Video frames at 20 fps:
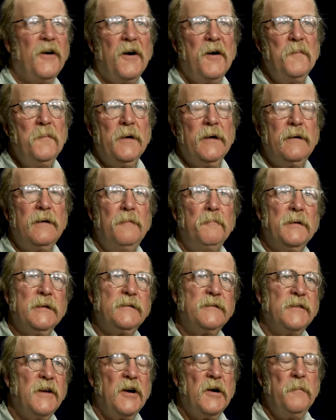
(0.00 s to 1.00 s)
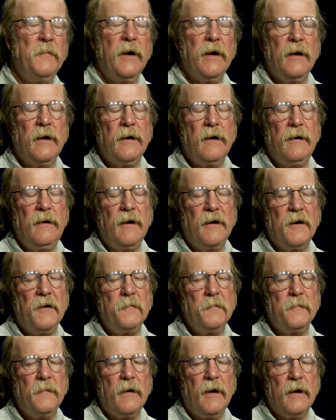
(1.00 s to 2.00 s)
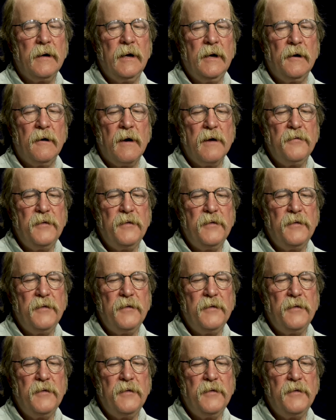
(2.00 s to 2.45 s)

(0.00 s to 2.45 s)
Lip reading: all, but some. And I